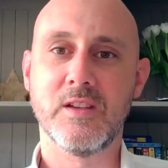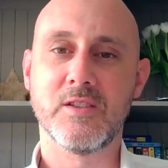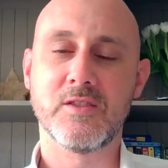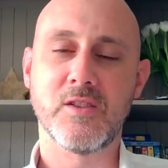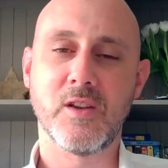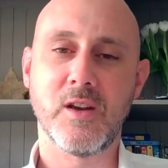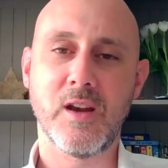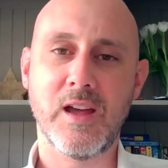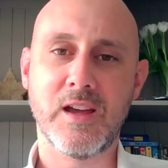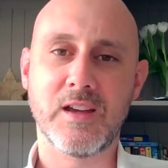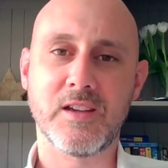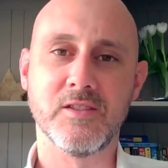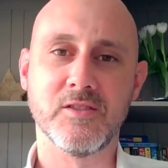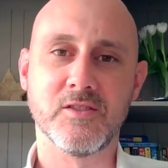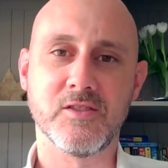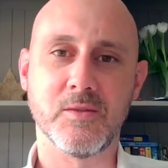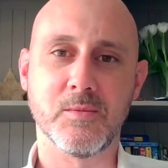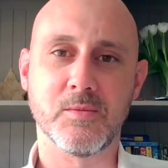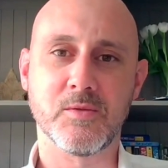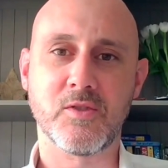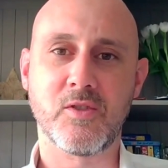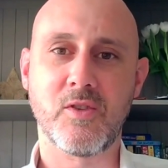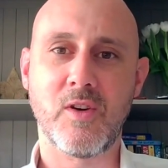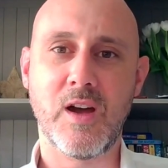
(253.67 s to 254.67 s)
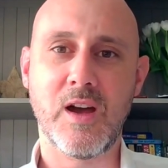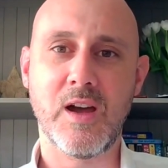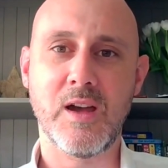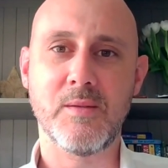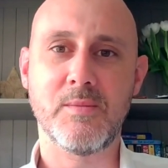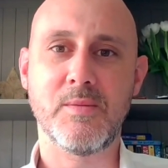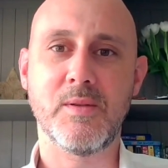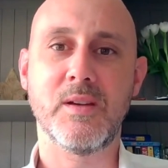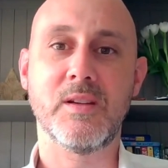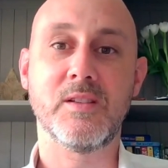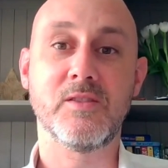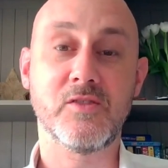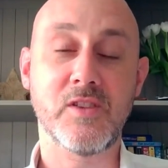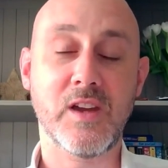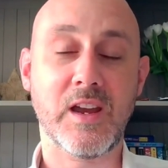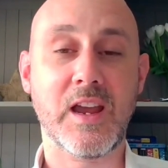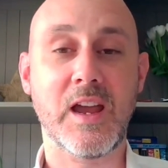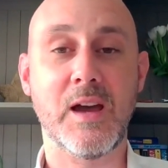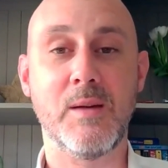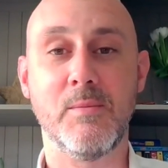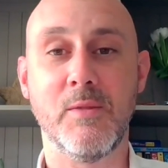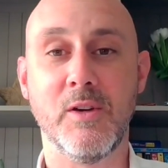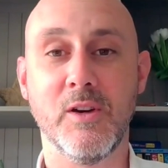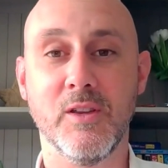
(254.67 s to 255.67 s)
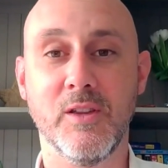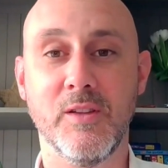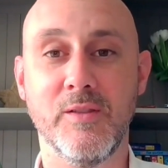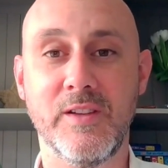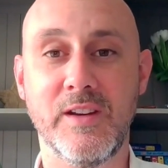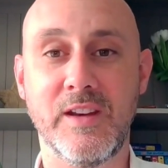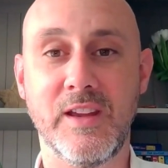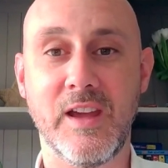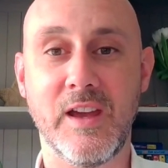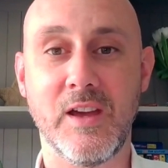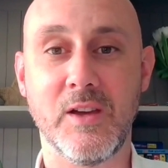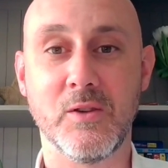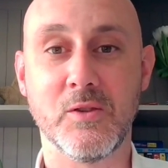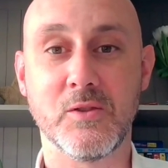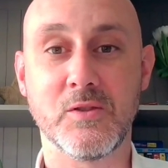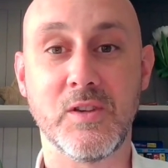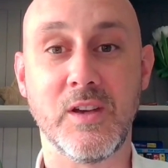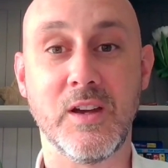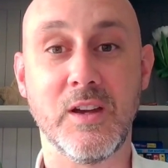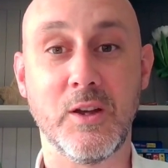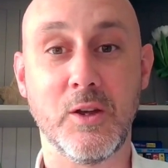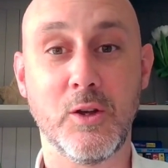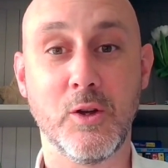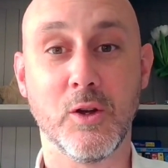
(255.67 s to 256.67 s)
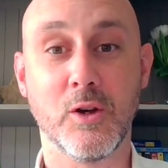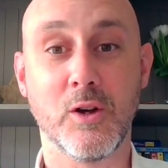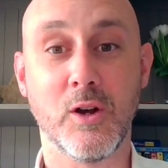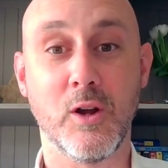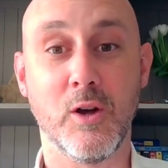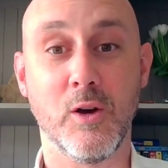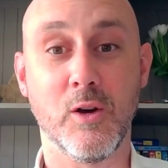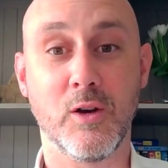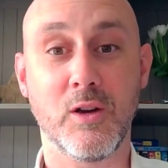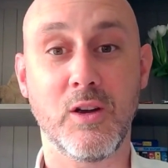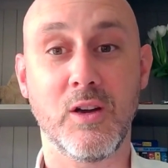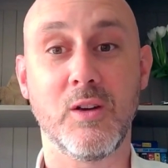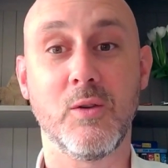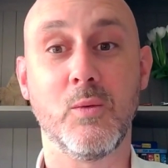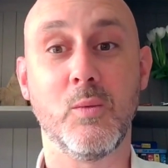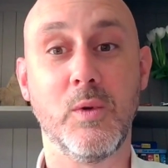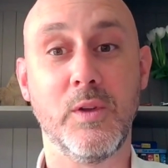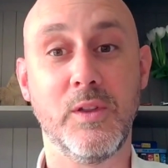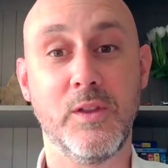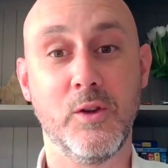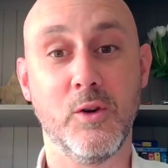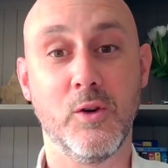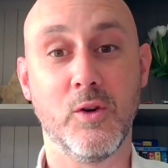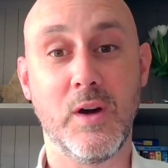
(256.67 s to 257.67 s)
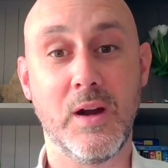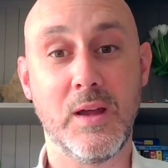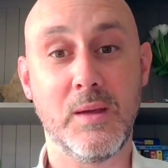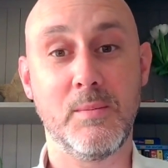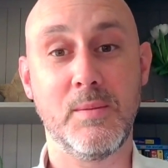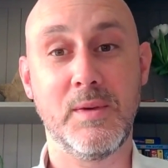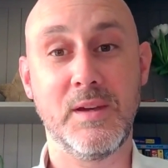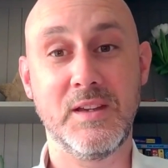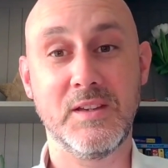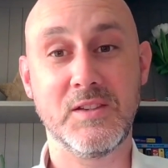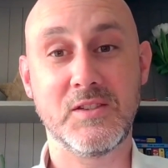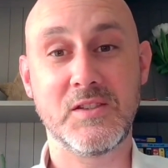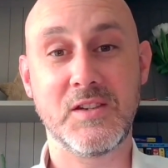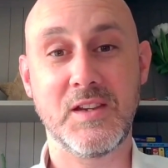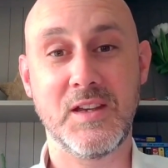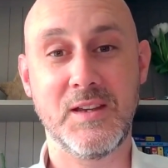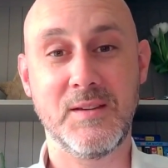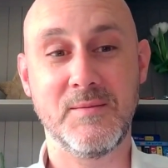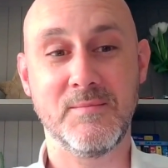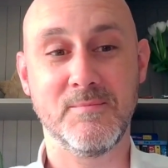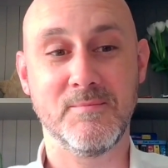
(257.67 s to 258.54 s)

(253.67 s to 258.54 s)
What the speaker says: So like and subscribe, check out my other videos, and good luck with your APC.